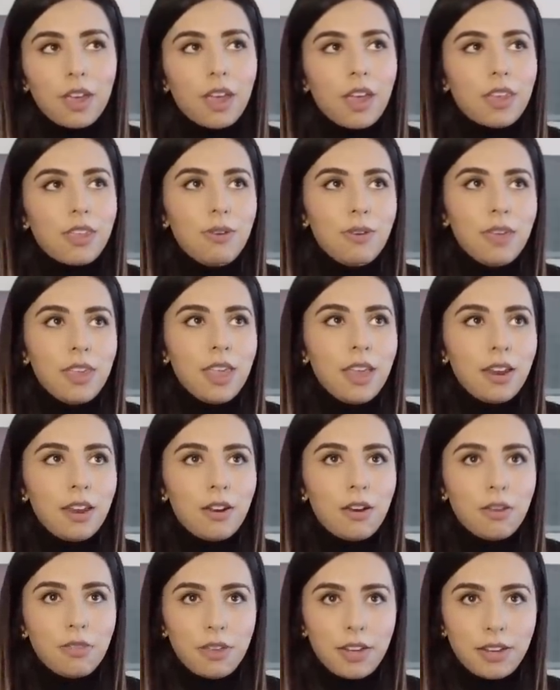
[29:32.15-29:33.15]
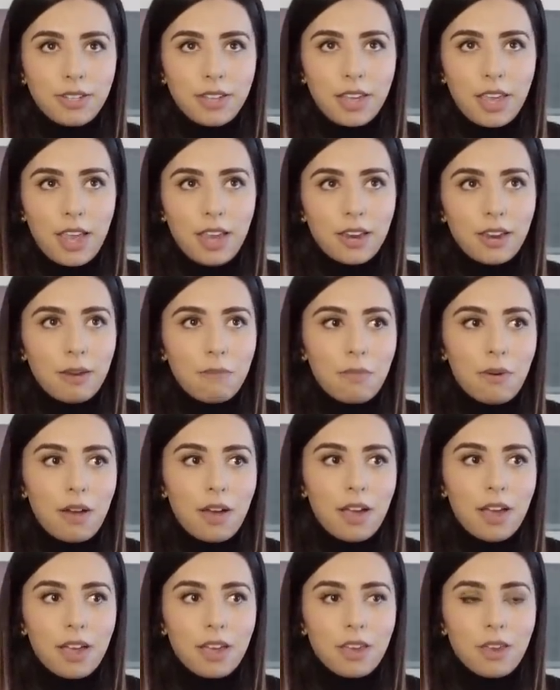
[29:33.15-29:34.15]
And you can get it authenticated
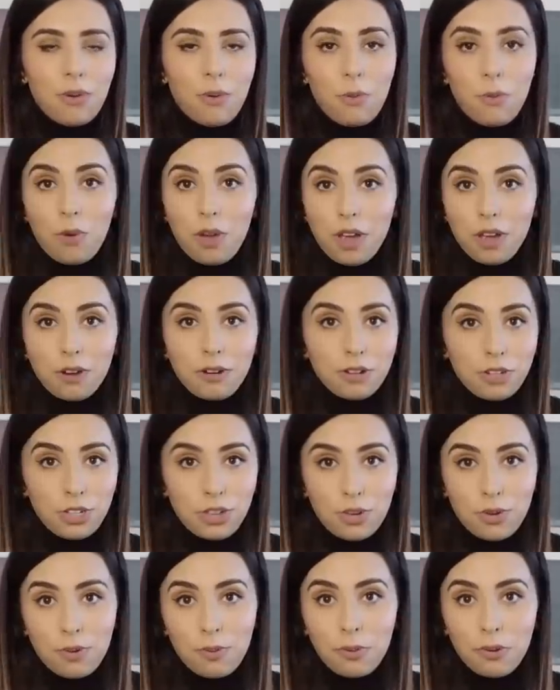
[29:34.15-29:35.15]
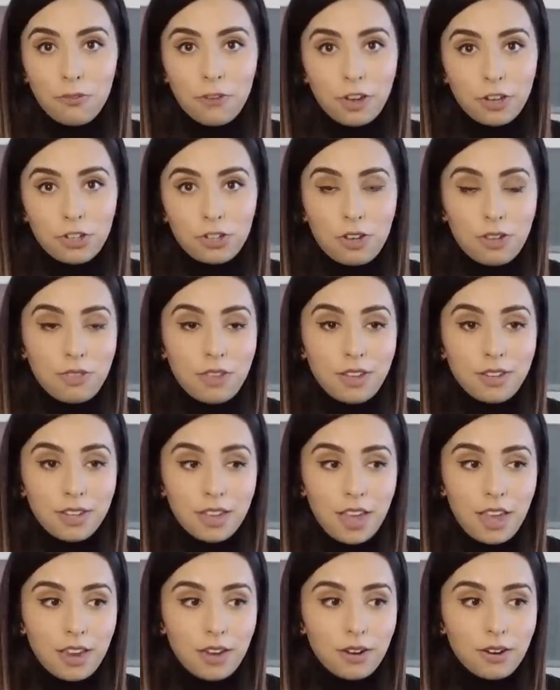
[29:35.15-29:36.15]
by, you know, one or two professional
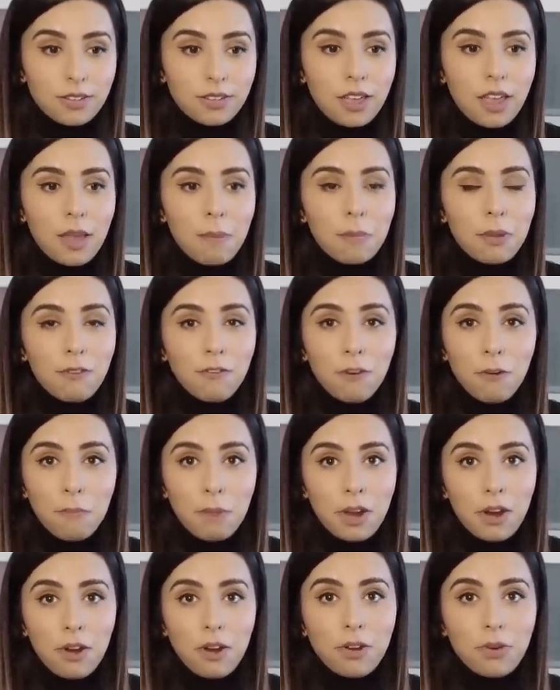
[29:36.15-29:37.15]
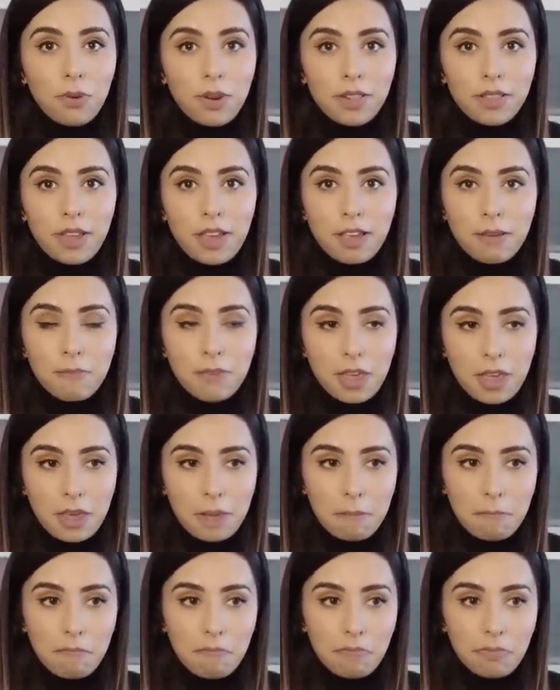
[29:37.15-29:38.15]
authenticators. But if you're paranoid like
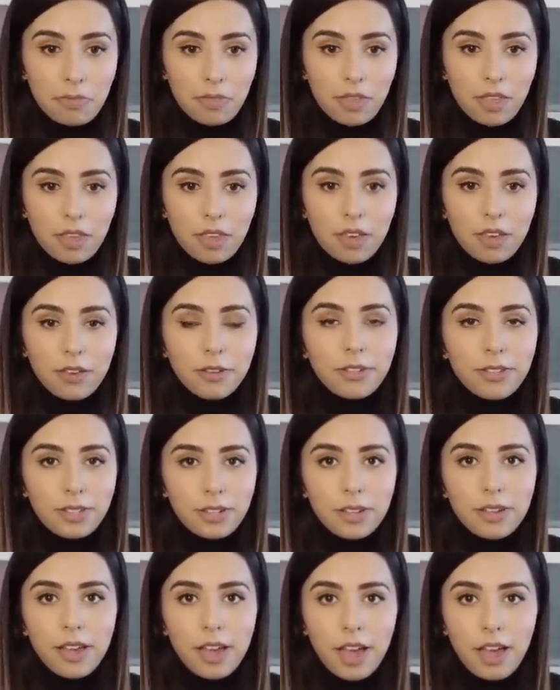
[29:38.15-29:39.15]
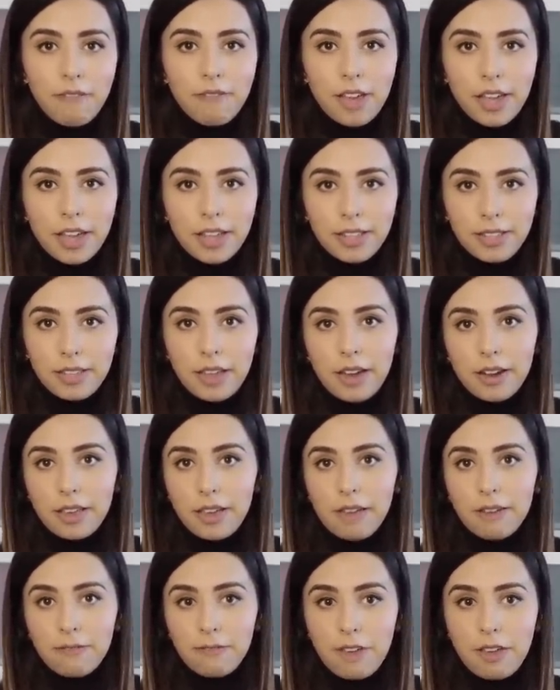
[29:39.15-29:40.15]
me, you'll still have that inside
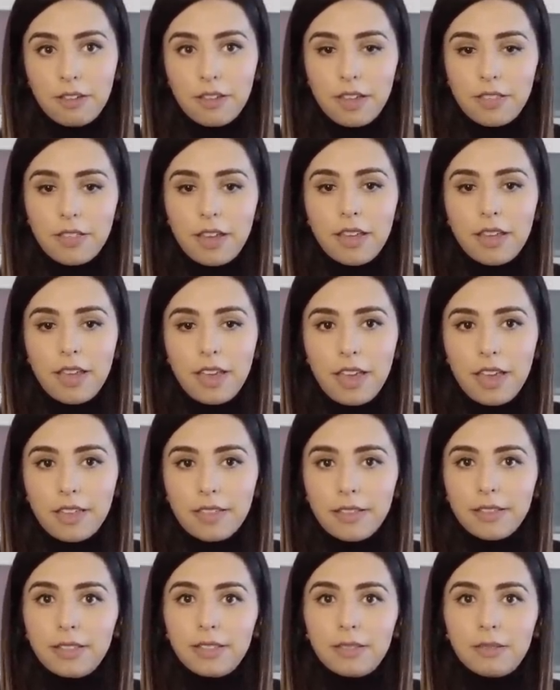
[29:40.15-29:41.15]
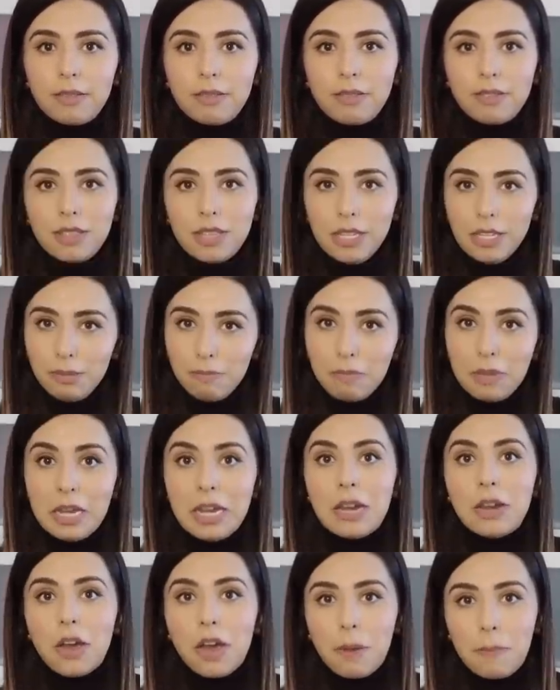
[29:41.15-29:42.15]
gut feeling that, hey, this
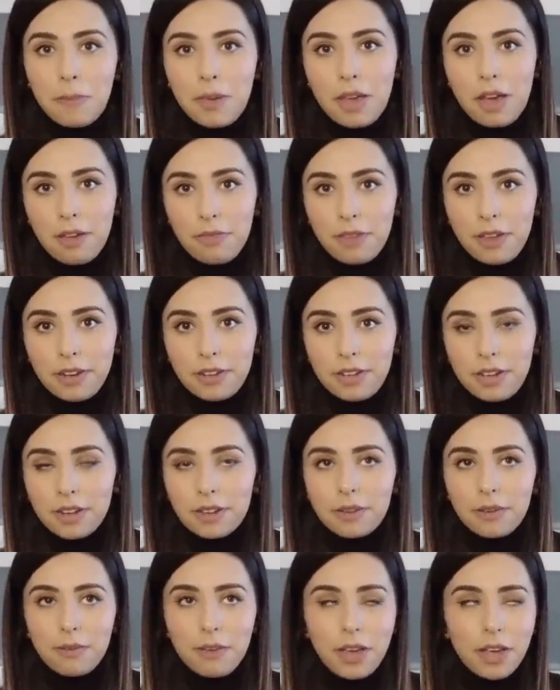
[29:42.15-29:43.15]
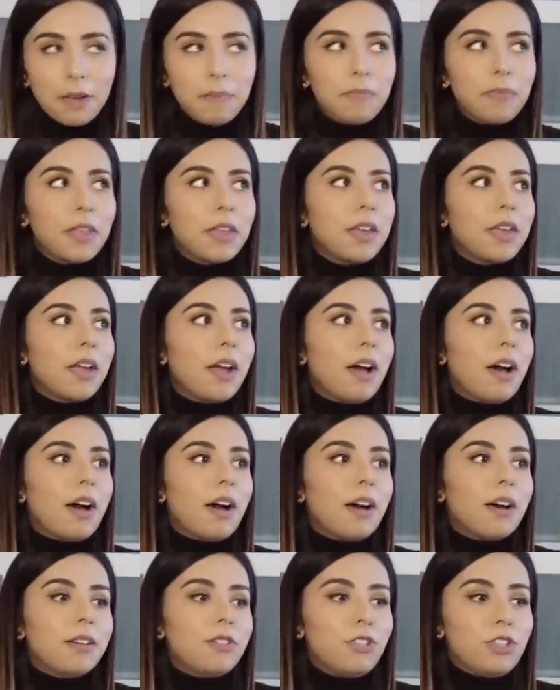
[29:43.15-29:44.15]
may not be authentic, okay?
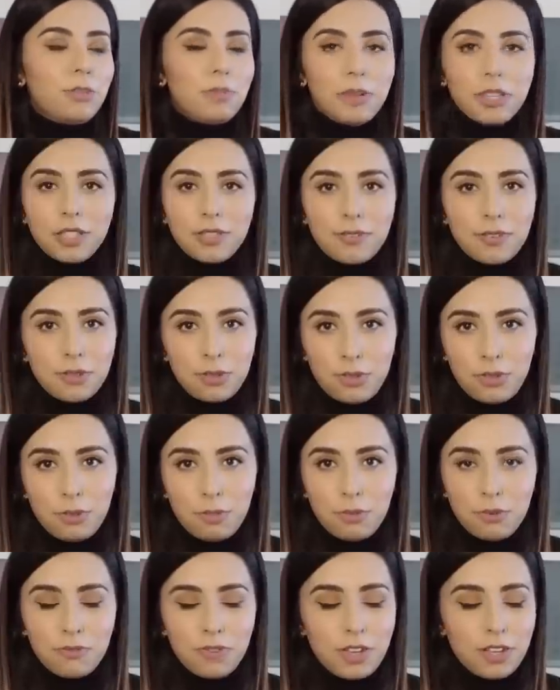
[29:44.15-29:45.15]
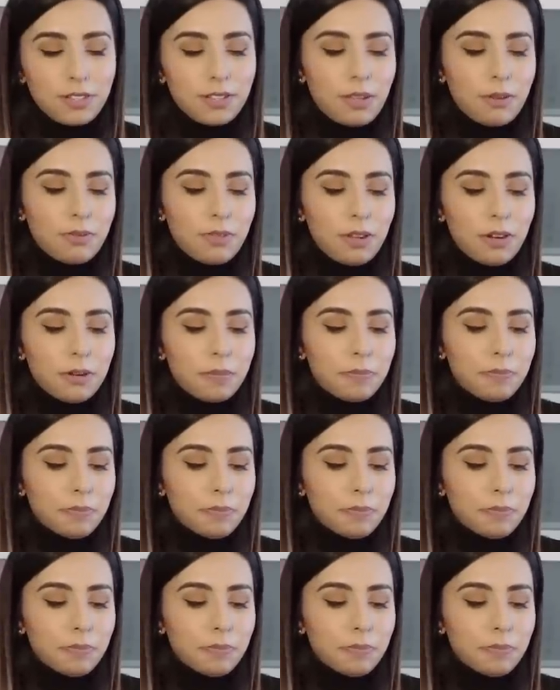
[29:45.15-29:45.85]
Just because of all the super fakes out there.